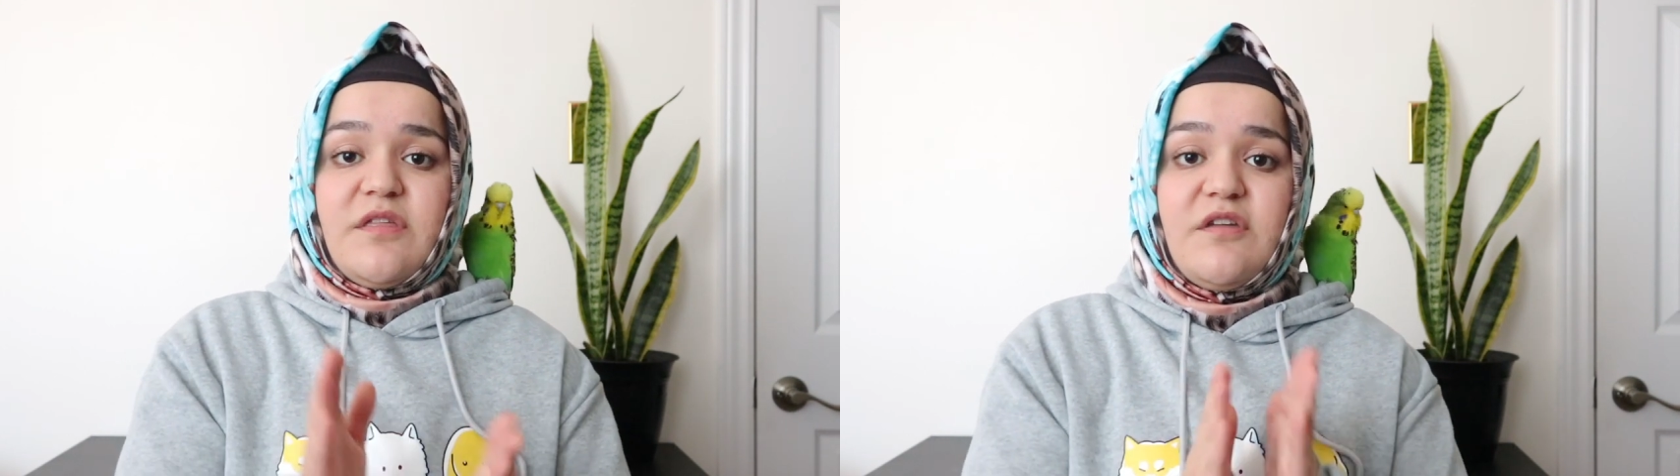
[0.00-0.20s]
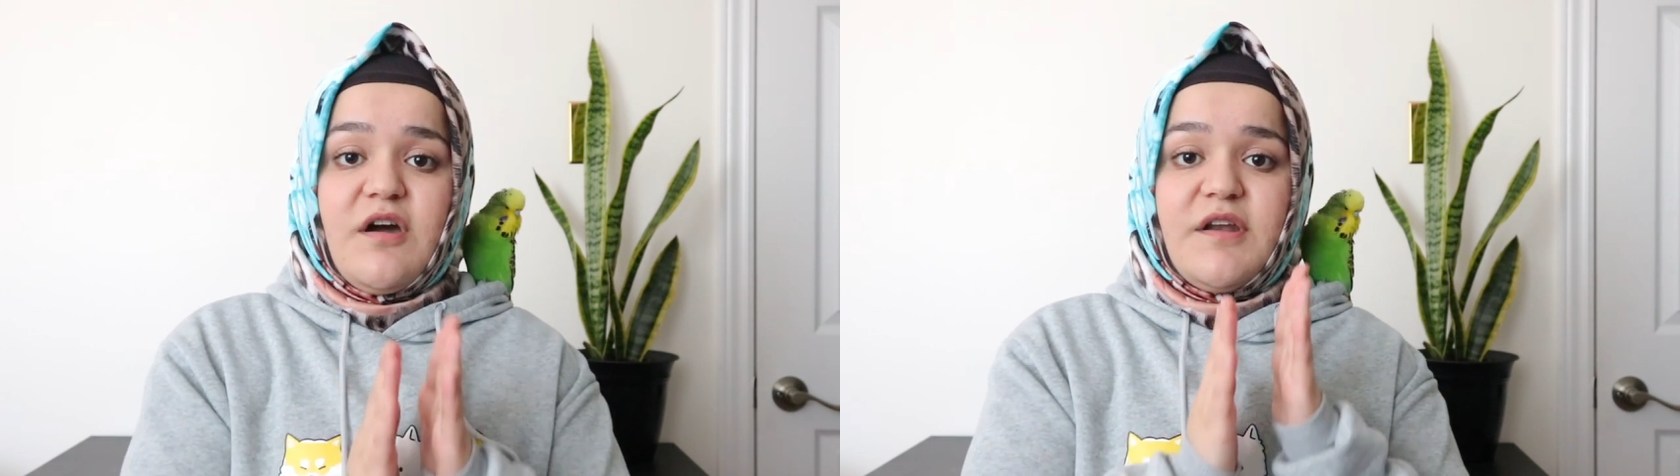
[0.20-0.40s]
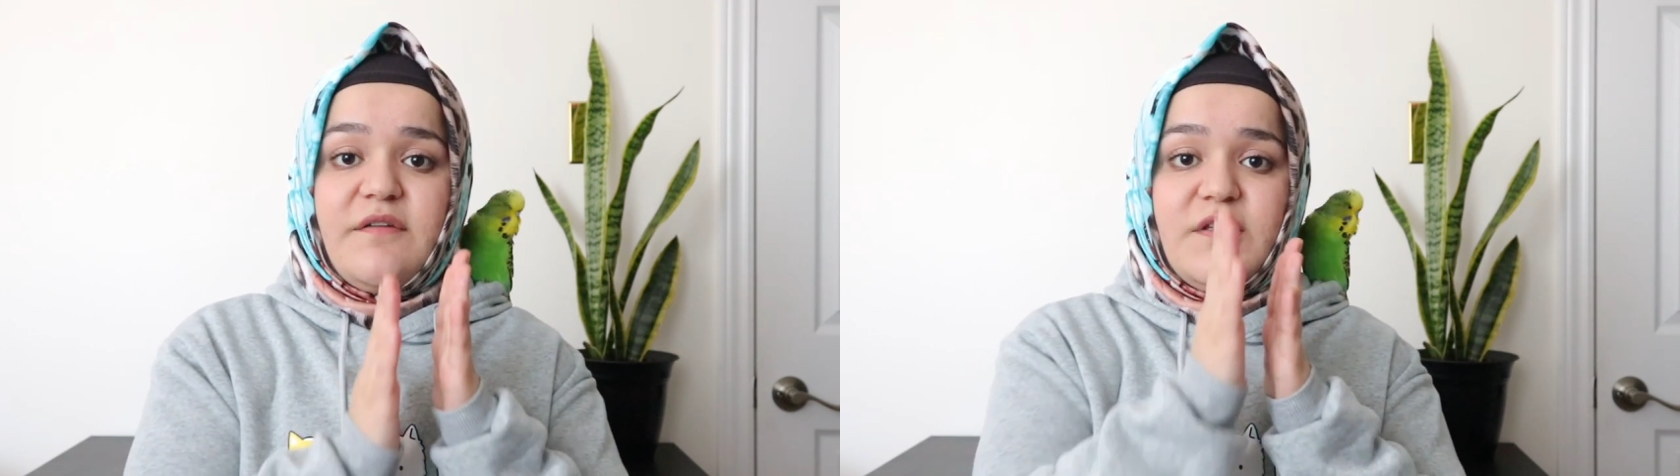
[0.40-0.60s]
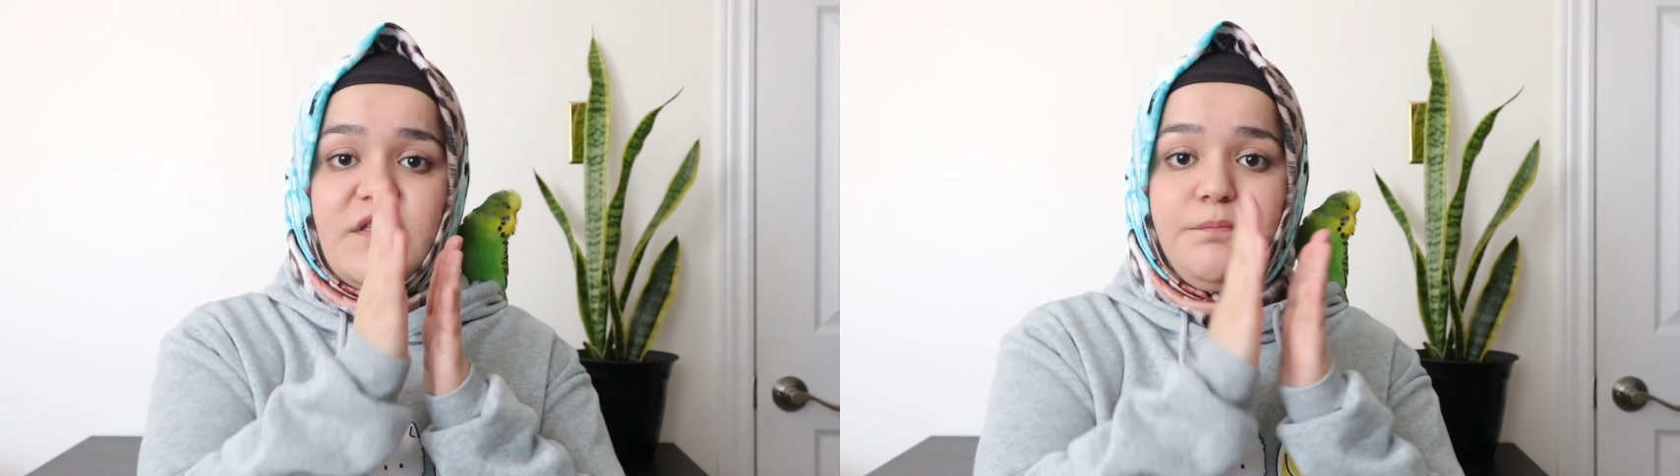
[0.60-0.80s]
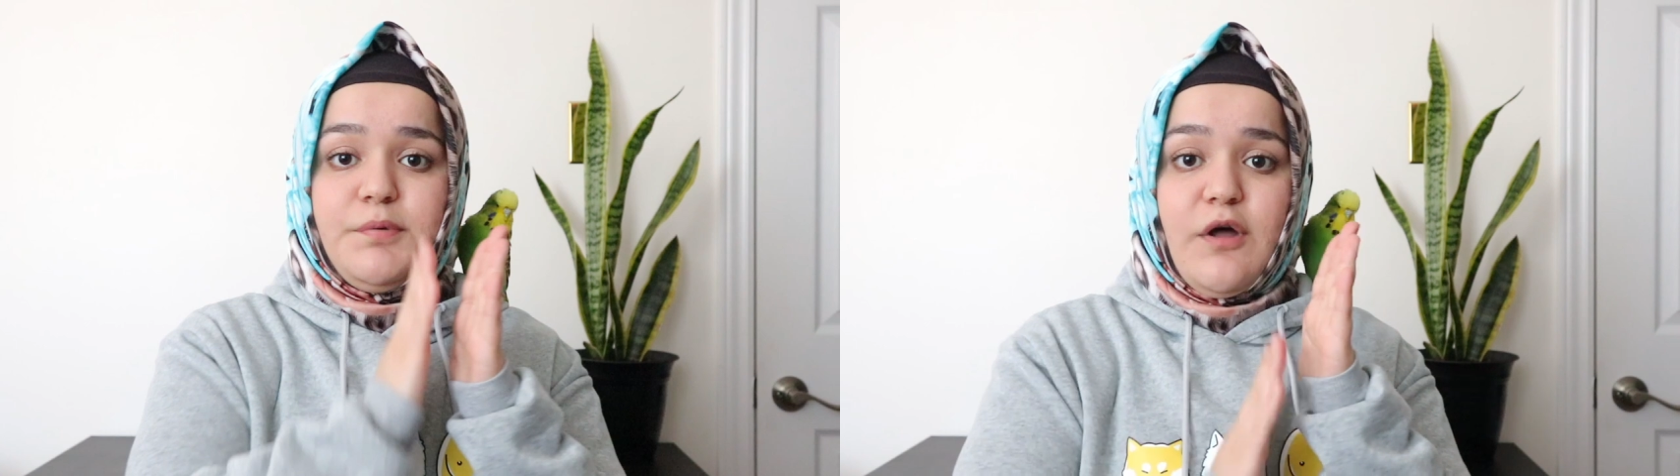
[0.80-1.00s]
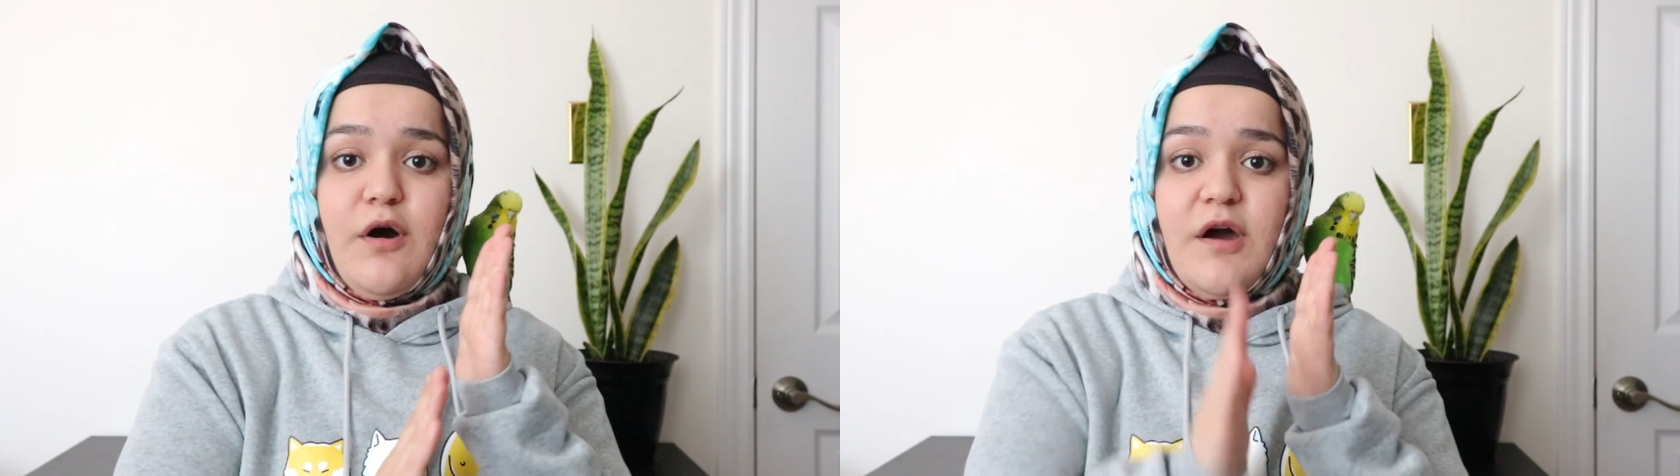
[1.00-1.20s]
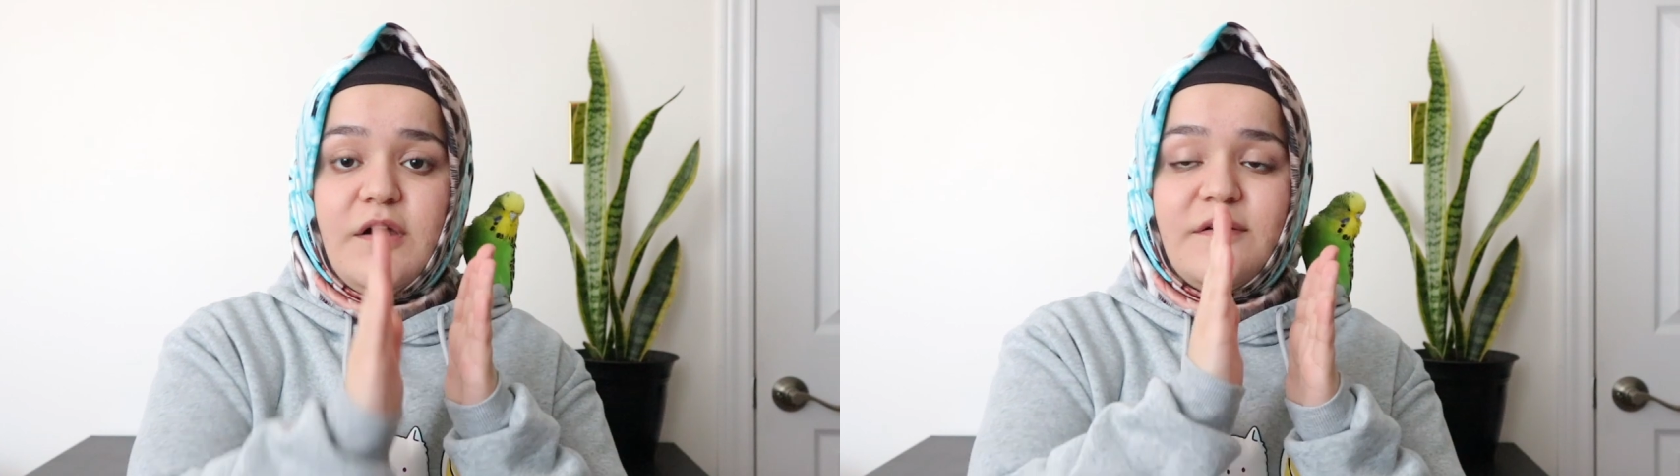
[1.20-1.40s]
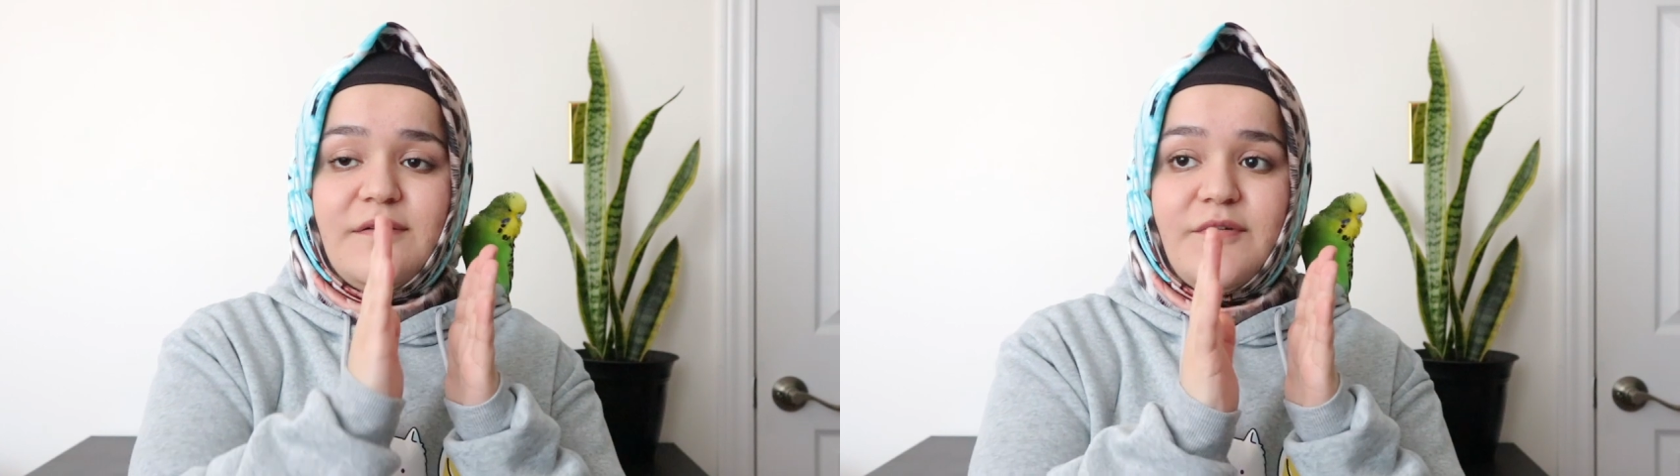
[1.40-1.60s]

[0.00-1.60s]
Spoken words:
side of this block,